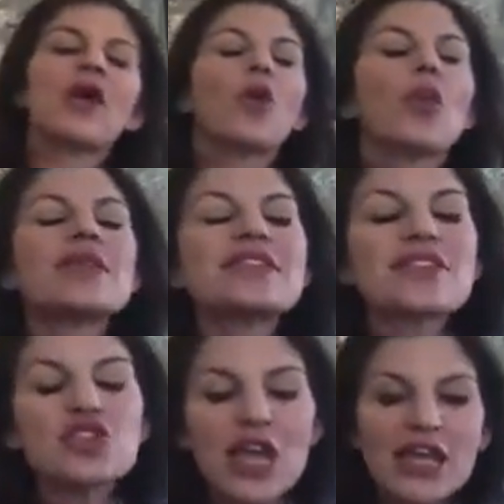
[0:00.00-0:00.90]
Once
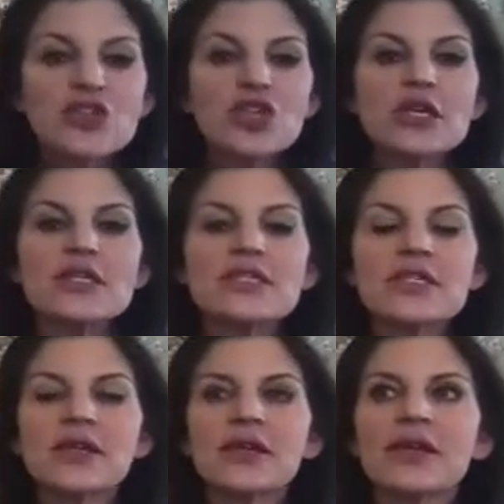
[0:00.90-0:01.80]
it
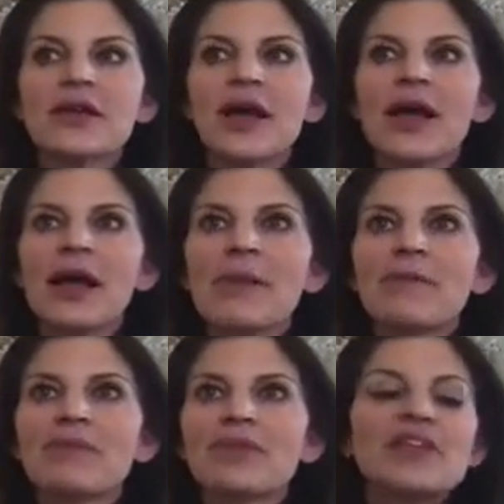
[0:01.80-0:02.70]
changes,
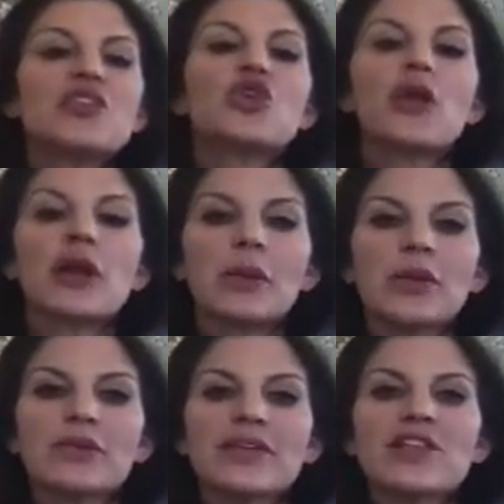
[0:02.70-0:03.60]
it's incredible.
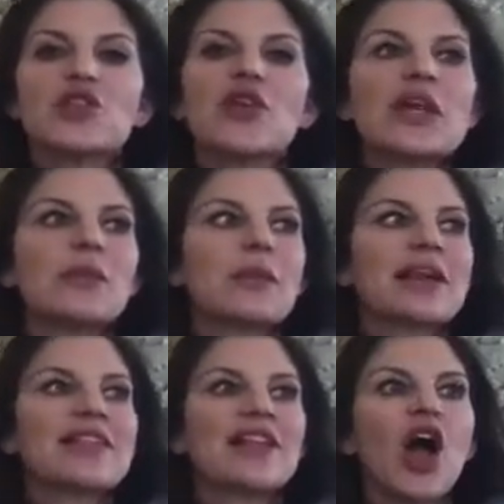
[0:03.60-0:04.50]
It's incredible,
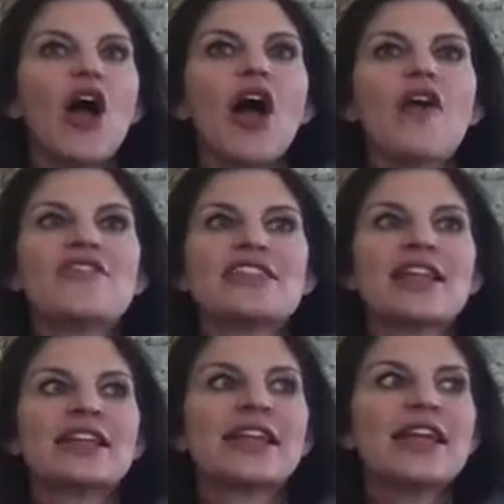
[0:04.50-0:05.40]
because then all of a
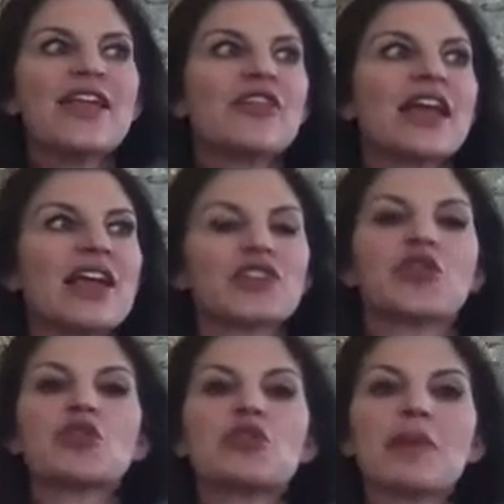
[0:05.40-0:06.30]
sudden the
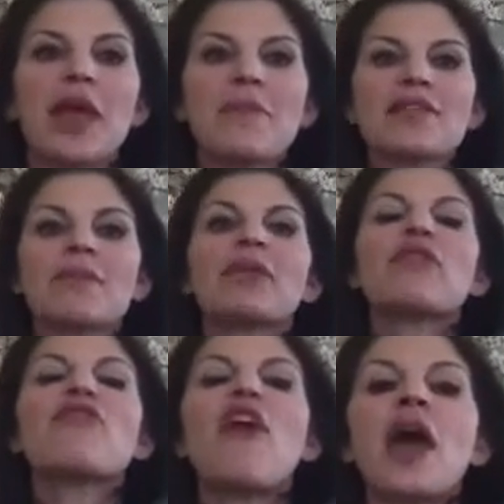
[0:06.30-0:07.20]
externals become something
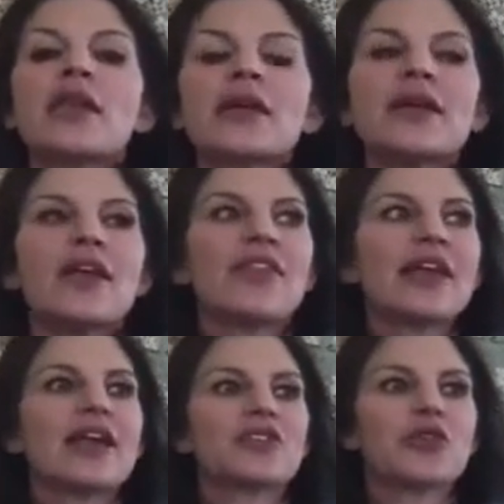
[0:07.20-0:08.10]
fun. The
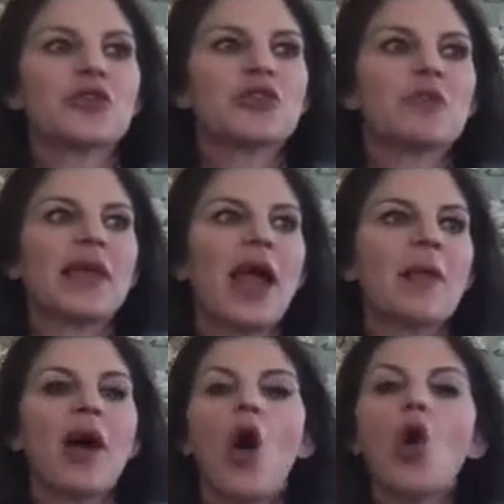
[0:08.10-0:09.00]
externals become
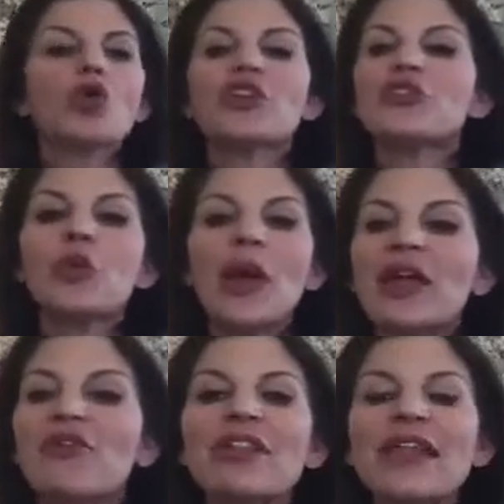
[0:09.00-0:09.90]
a whole different way
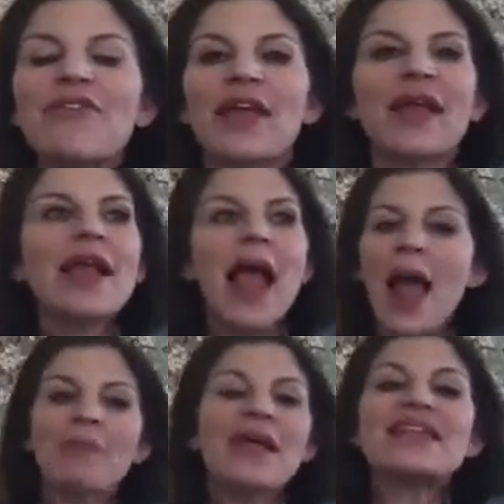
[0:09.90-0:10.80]
of living.
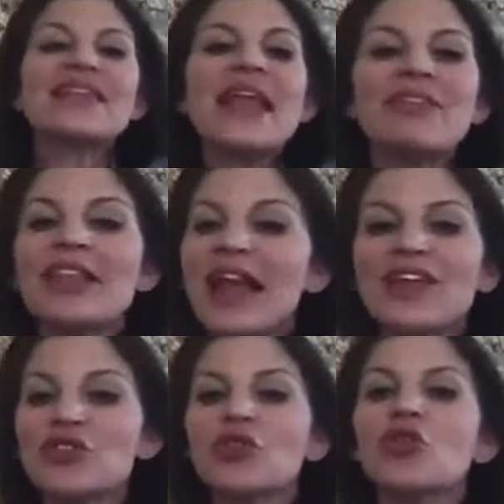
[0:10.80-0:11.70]
I'm not saying that
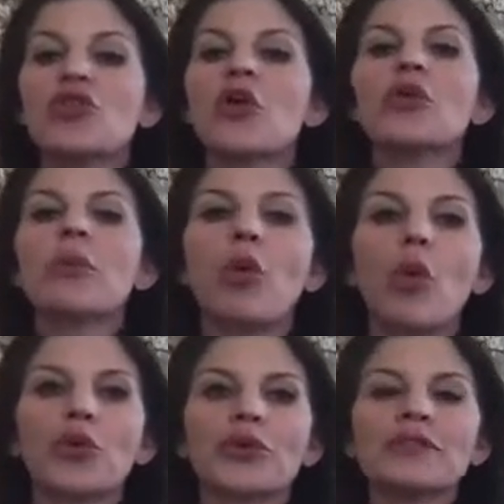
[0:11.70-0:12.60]
externals aren't
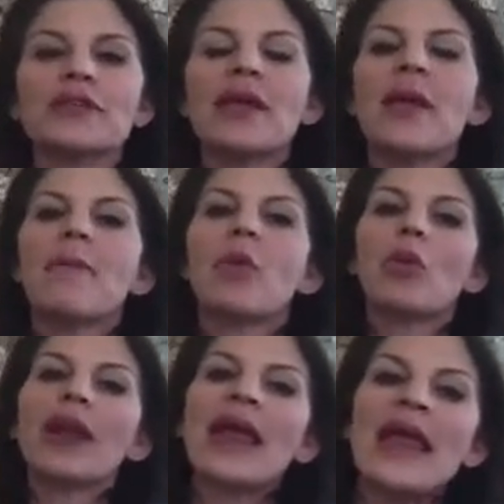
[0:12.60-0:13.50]
important, but what
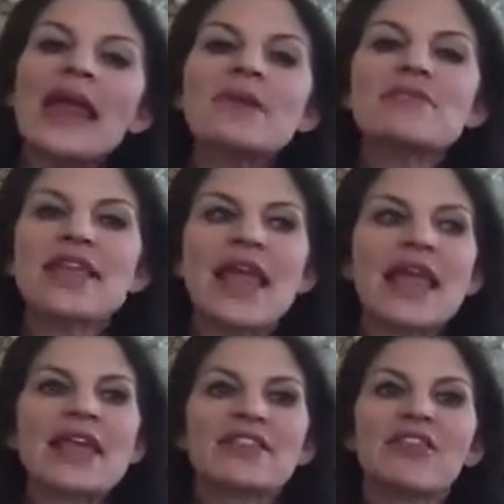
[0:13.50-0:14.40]
I am
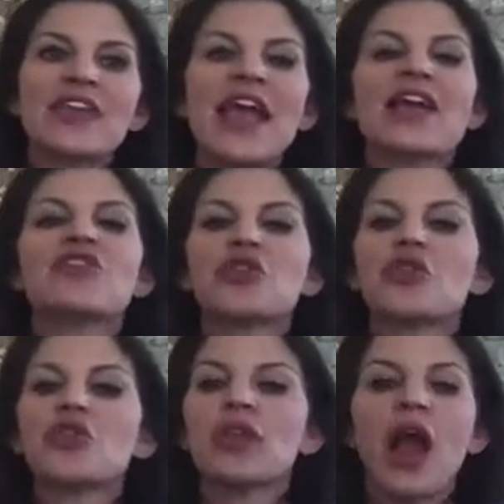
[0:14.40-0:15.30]
saying is that the
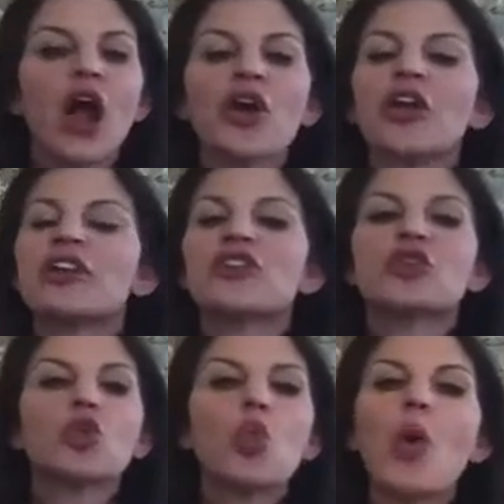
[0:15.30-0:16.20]
externals aren't going to
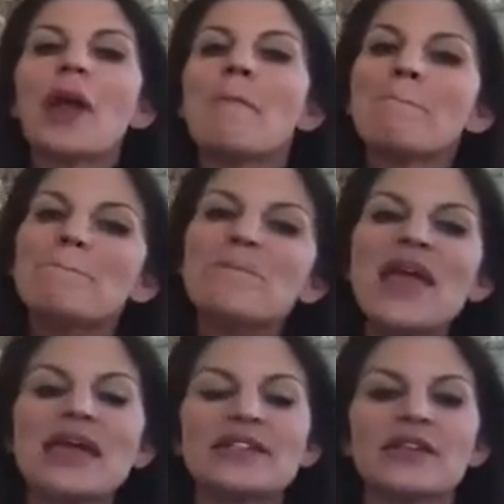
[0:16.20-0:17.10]
do one
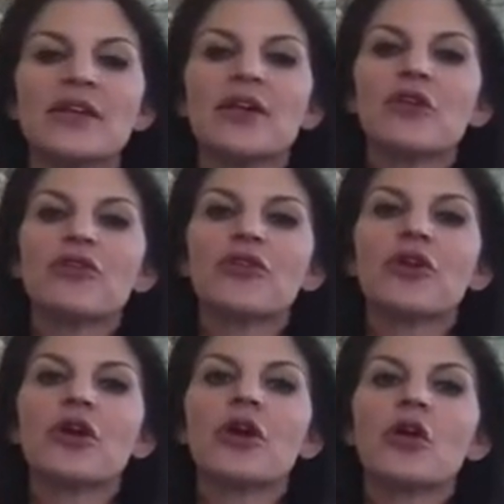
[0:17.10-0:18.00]
bit
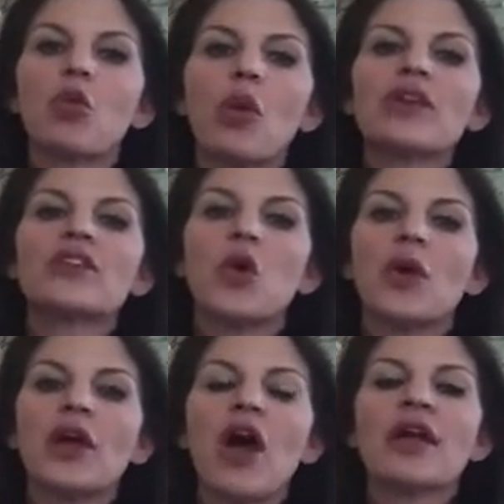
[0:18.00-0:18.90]
for what is
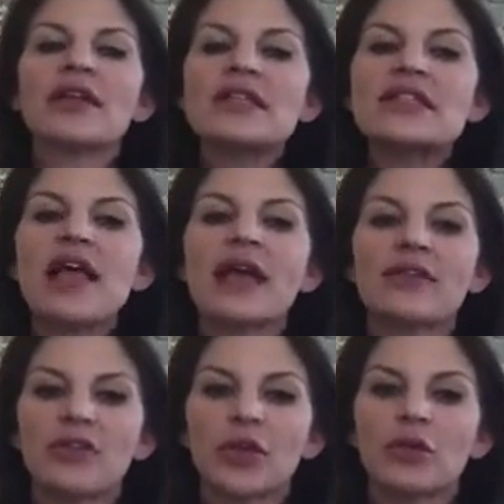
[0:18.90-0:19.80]
going on inside
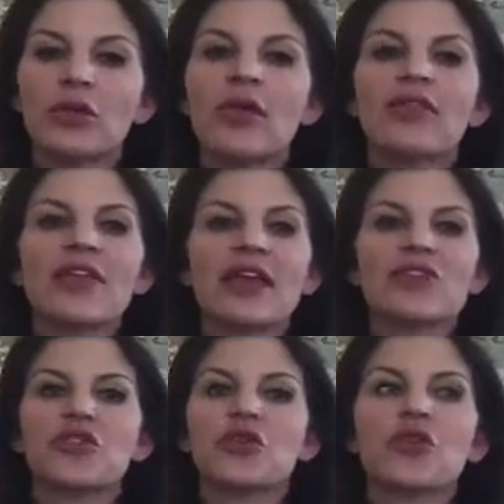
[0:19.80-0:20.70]
of you. The
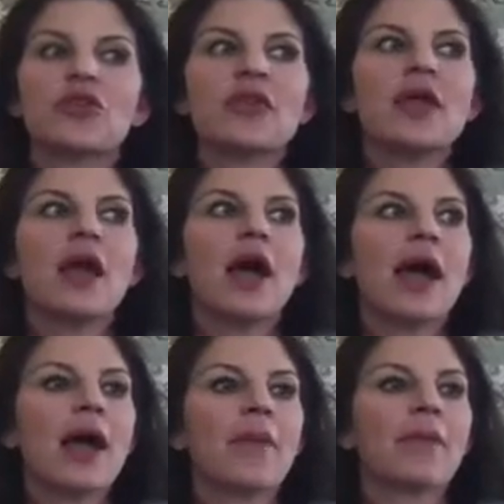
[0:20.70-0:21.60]
externals
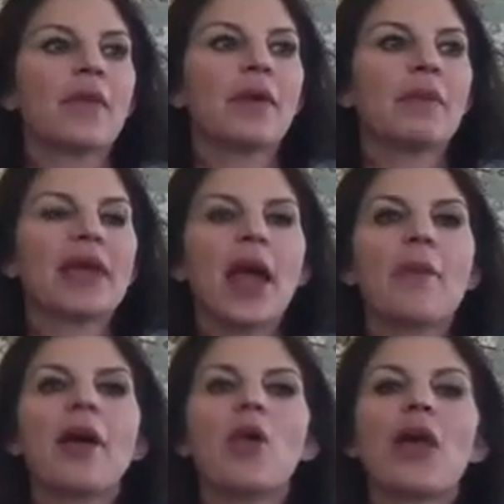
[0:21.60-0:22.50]

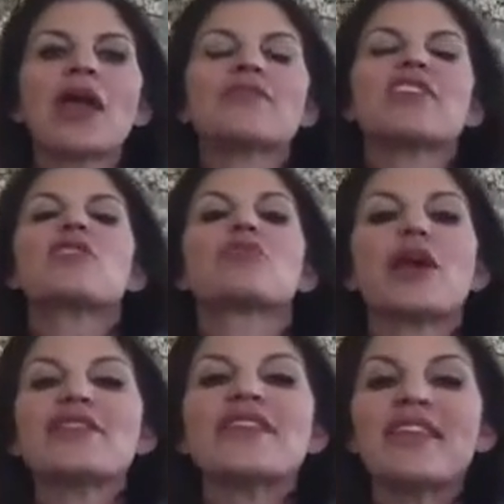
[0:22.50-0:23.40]
become a way of
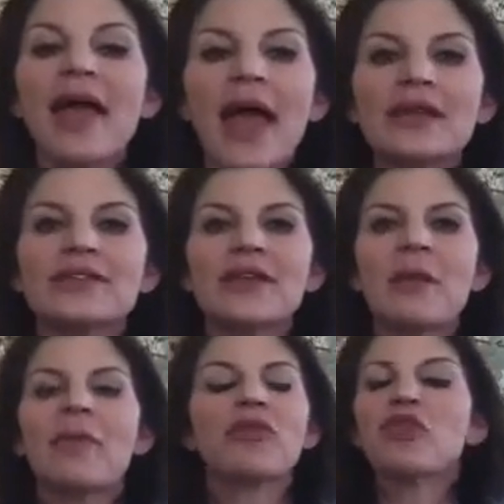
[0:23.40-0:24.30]
expressing that,
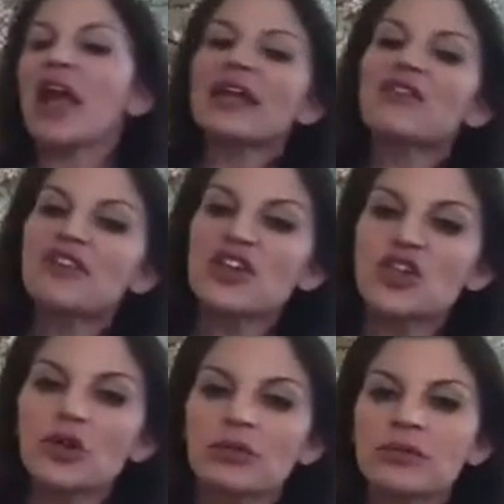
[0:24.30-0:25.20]
but they're not going to fix
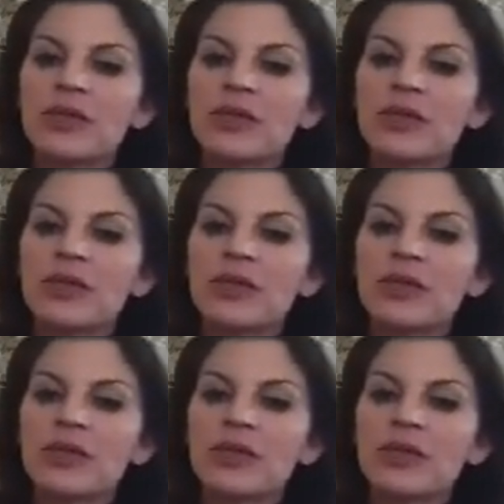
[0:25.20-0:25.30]
you.